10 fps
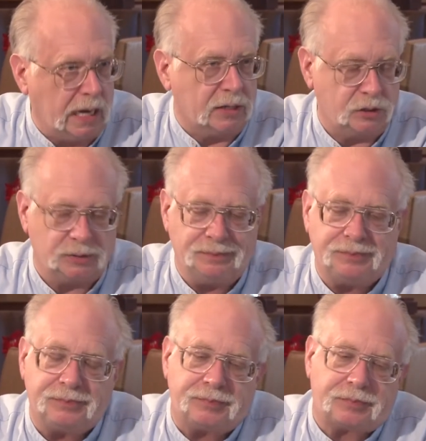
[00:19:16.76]
Yes.
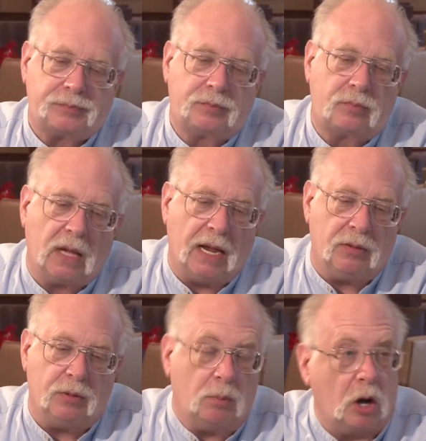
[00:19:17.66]

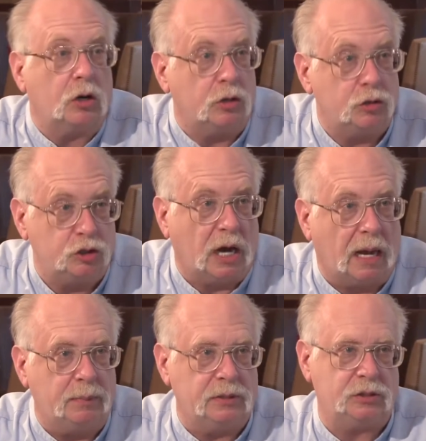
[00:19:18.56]
And the marketer's
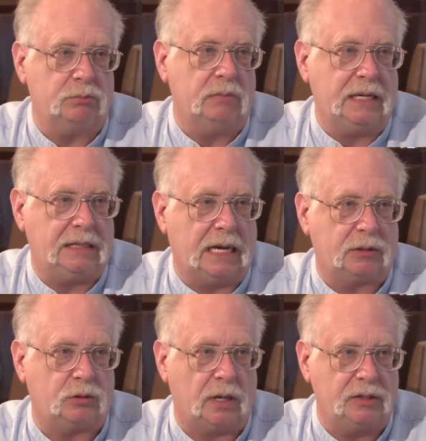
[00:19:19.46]
job is to make
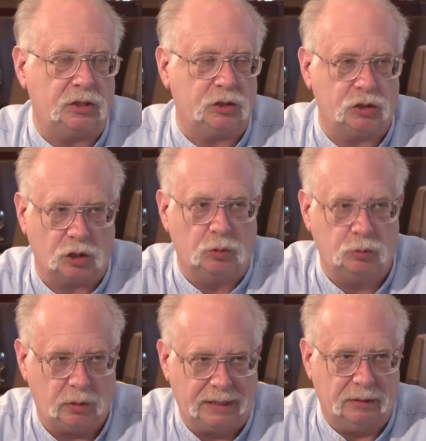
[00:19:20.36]
that crisis so
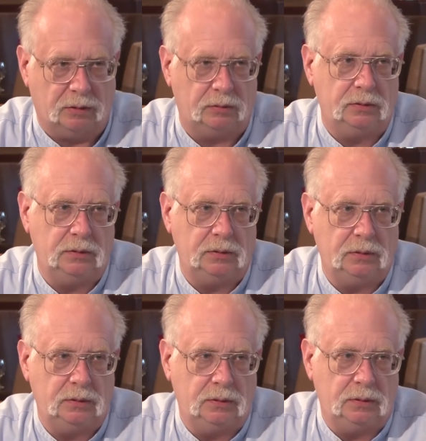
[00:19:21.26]
real
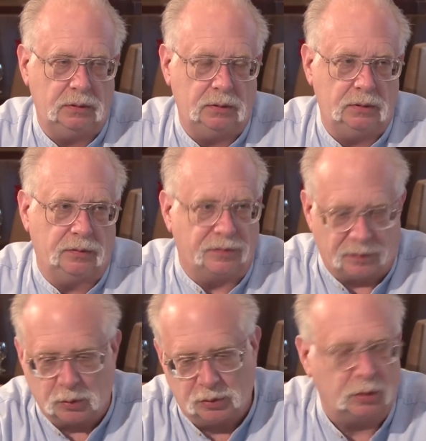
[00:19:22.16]

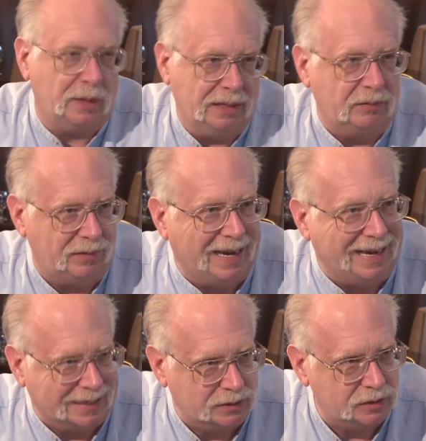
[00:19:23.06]
further in
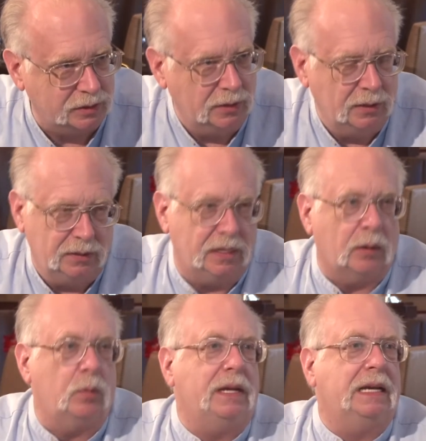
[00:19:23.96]
advance
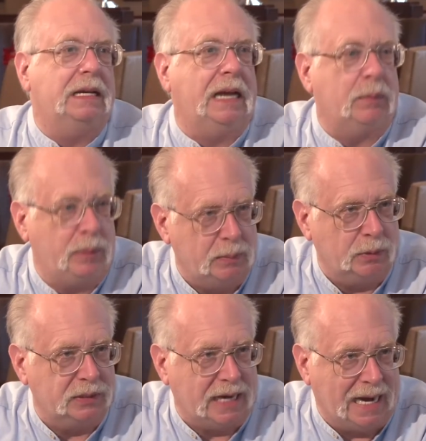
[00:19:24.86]
that we can get
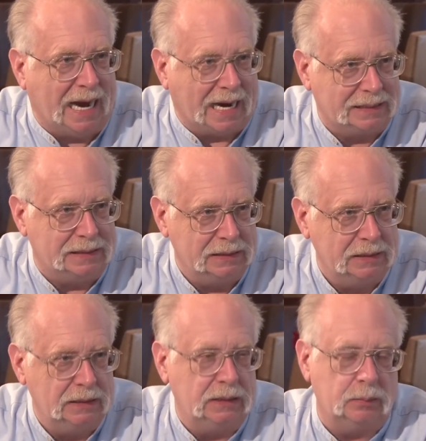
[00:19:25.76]
people to act.
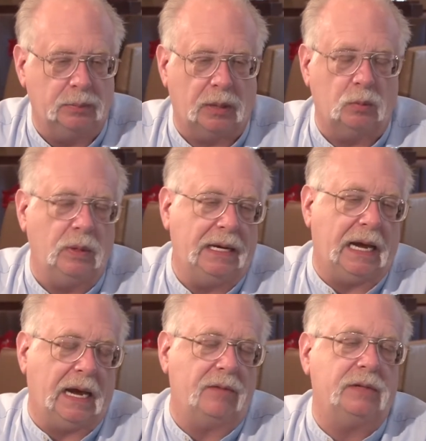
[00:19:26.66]
But we
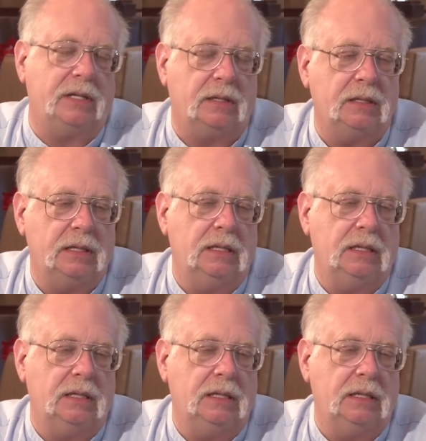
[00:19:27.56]
have to,